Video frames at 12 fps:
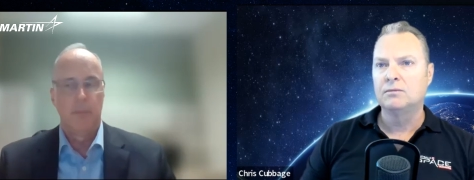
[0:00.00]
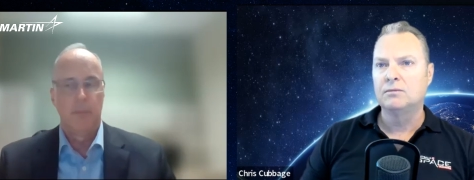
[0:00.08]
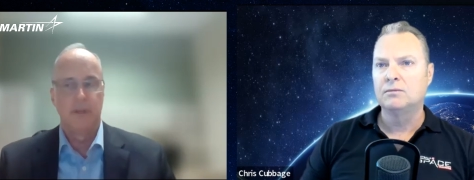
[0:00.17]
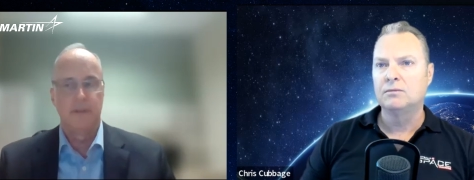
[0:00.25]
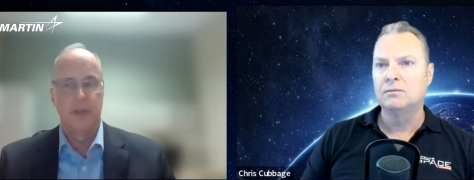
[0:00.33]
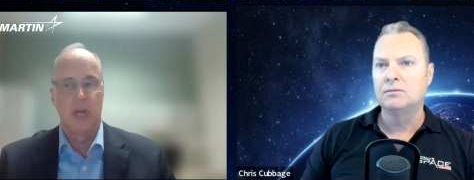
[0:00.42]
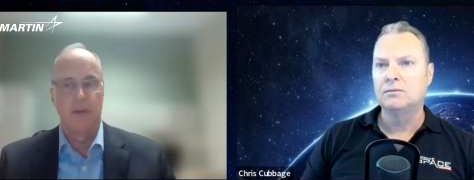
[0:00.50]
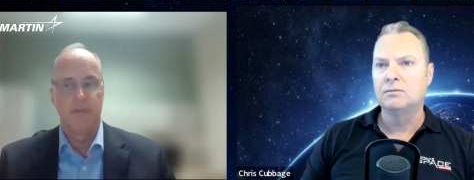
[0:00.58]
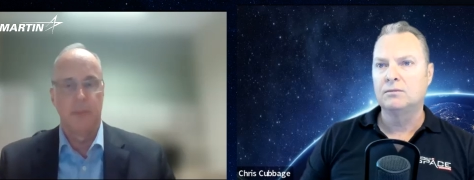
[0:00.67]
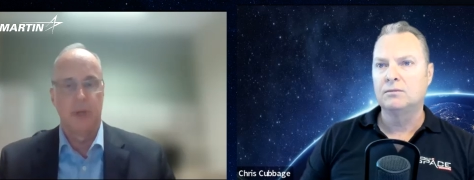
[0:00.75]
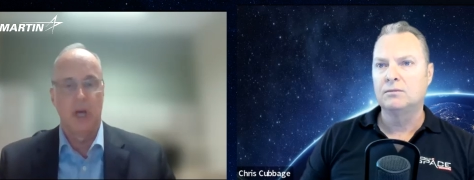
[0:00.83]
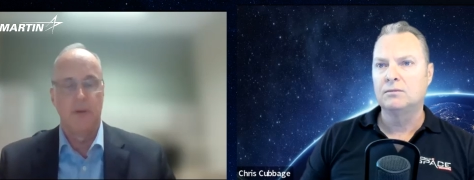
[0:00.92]
Speaker 1: But uh,
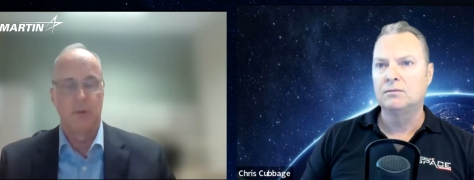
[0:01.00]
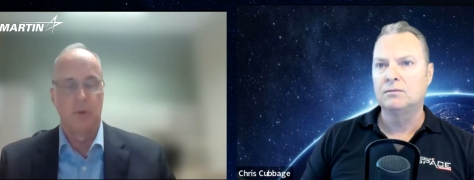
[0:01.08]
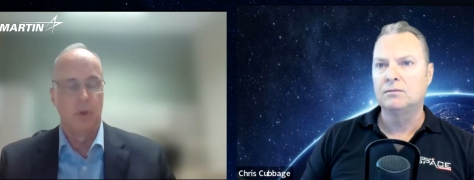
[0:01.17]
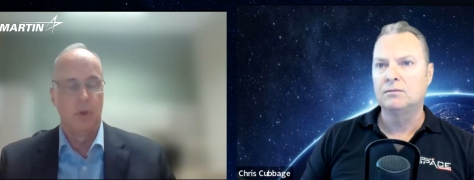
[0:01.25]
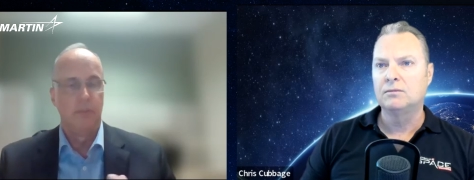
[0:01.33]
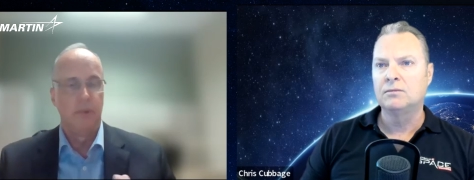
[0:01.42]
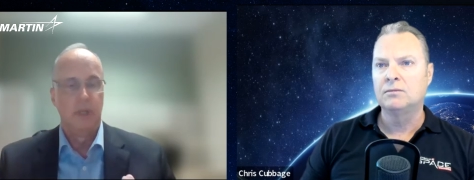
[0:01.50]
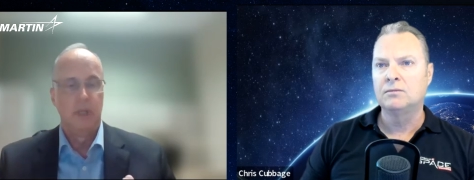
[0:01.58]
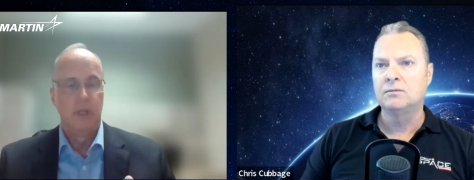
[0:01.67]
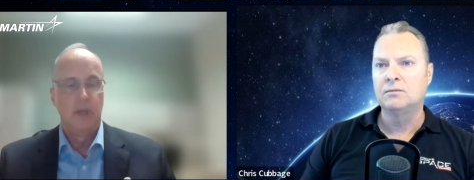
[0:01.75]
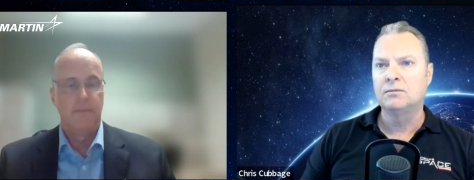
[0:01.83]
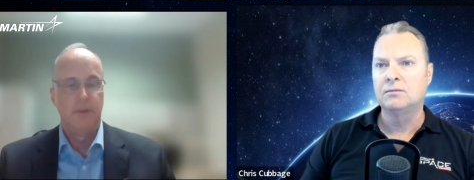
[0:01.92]
from an overall
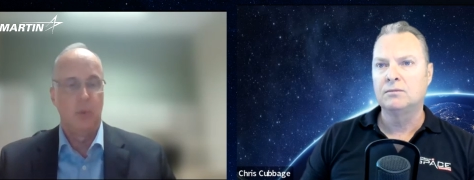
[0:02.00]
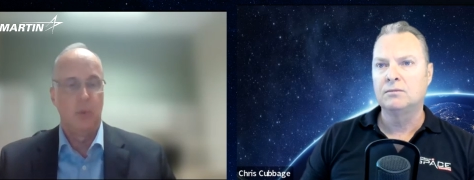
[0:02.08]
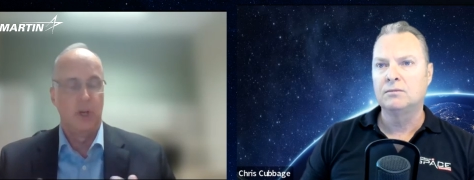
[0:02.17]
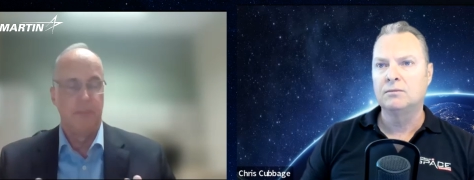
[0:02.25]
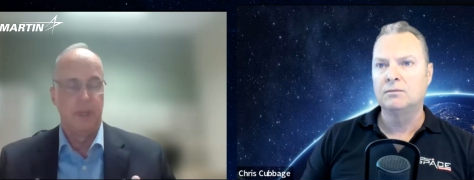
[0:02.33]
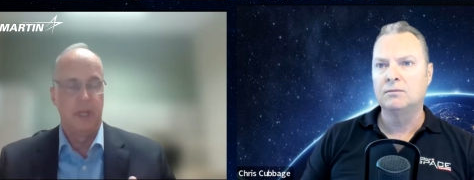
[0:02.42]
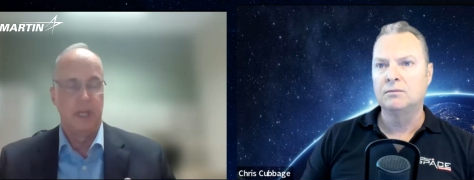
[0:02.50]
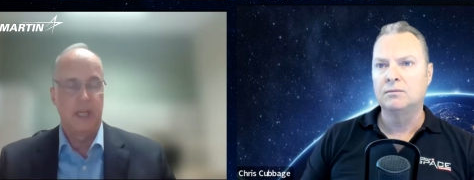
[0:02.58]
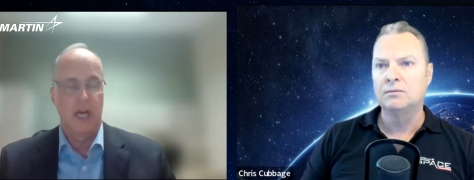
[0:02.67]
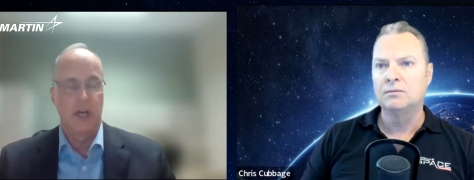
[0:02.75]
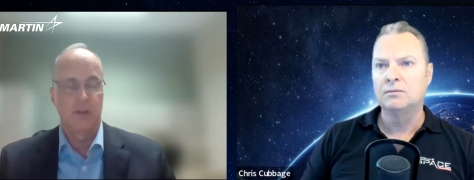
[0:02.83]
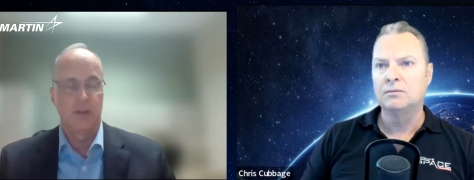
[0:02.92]
view, we've been in
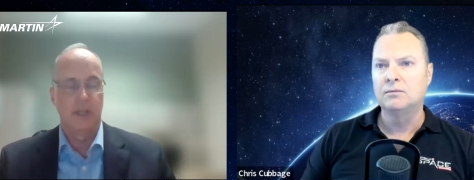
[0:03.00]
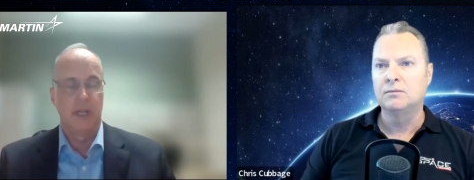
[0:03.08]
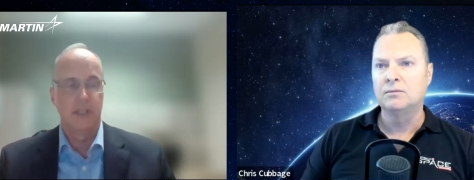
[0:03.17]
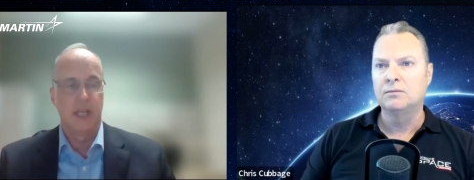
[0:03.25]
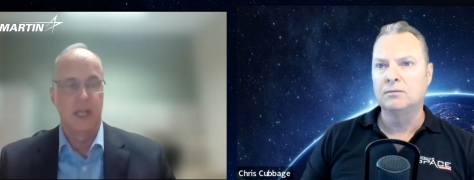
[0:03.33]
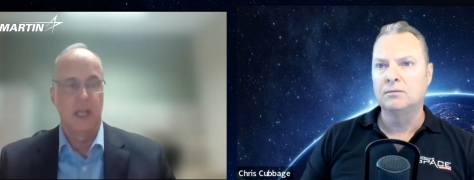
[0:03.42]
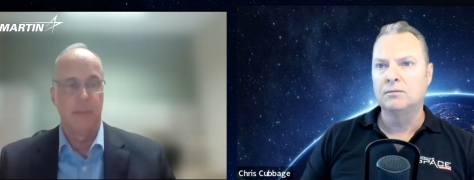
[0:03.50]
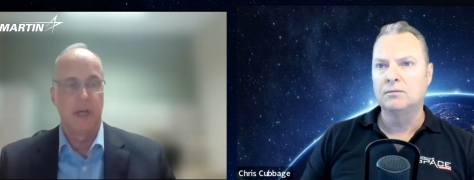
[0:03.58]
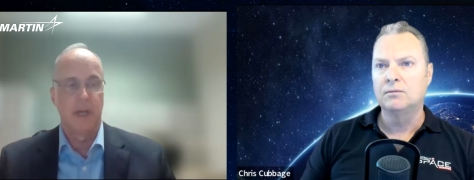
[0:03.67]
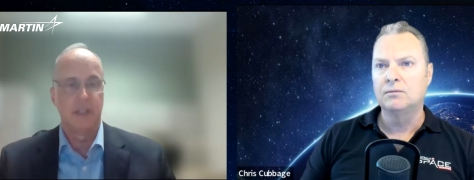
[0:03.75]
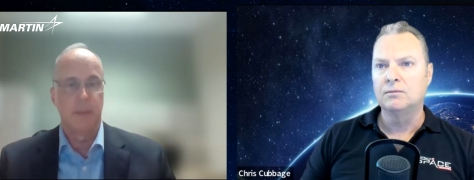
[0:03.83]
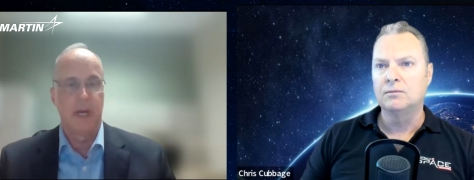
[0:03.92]
country as
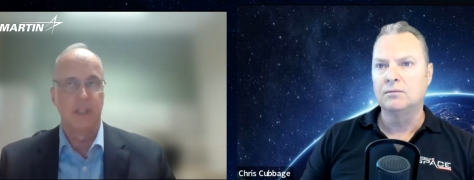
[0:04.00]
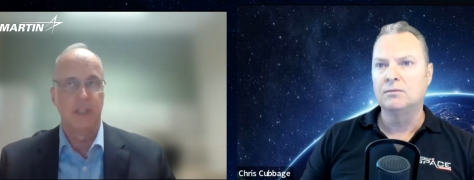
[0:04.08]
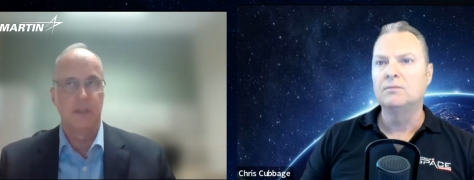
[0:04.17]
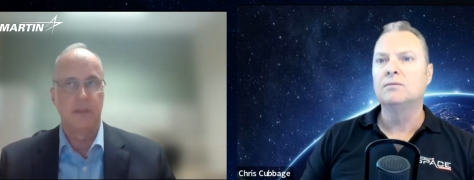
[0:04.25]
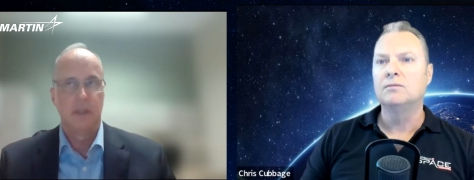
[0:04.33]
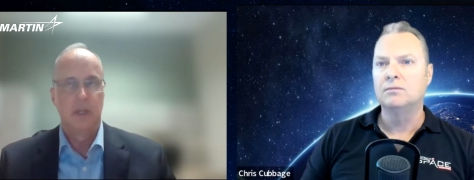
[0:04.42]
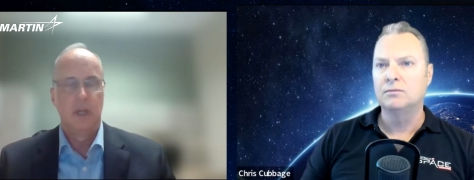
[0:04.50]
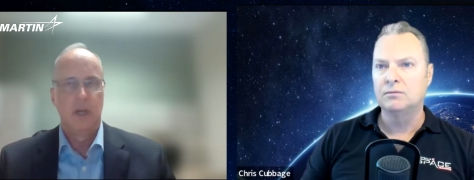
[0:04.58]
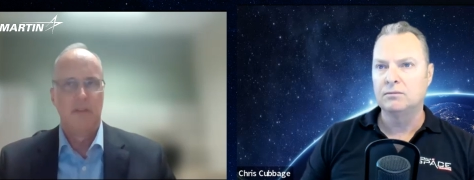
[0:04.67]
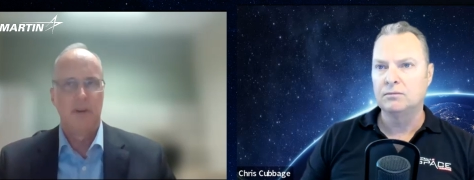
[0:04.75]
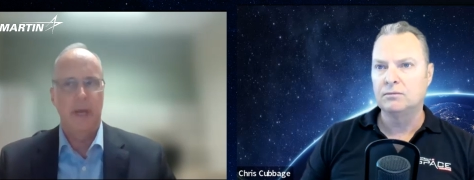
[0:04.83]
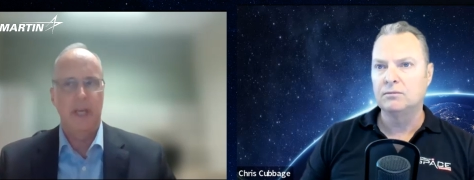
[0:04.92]
LMA space
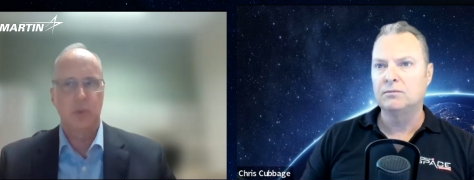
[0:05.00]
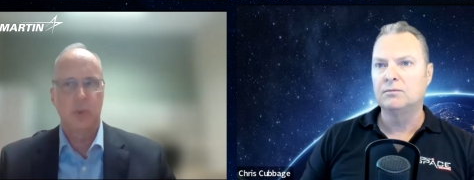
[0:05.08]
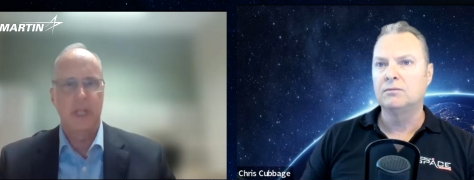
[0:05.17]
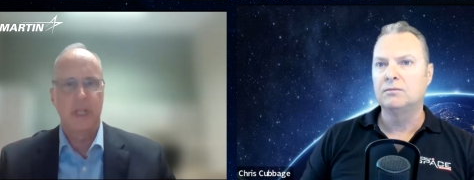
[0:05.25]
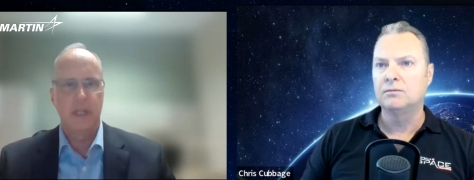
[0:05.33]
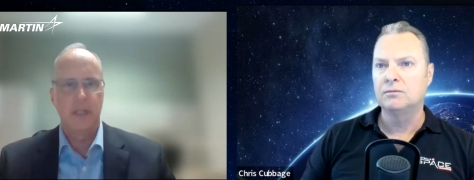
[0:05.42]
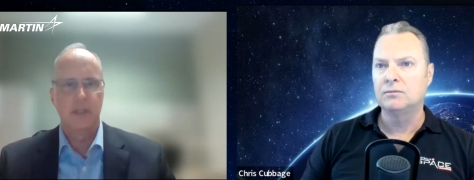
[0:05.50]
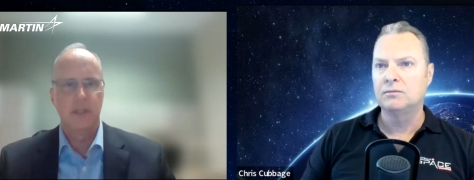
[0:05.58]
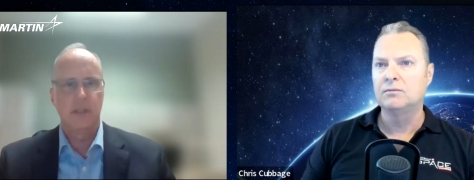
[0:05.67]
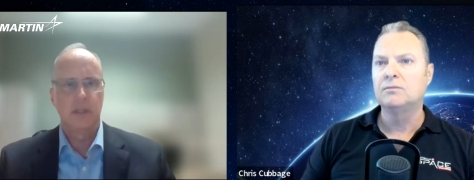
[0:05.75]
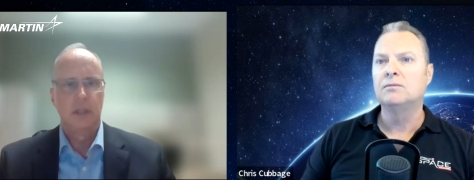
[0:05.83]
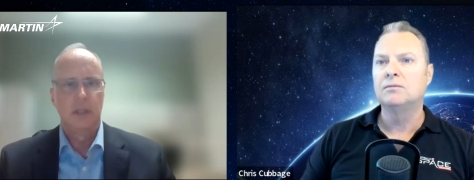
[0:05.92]
for about 20
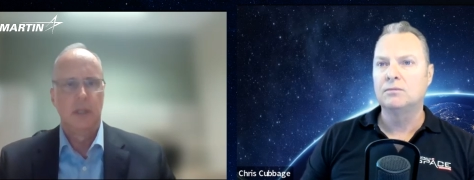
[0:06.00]
years.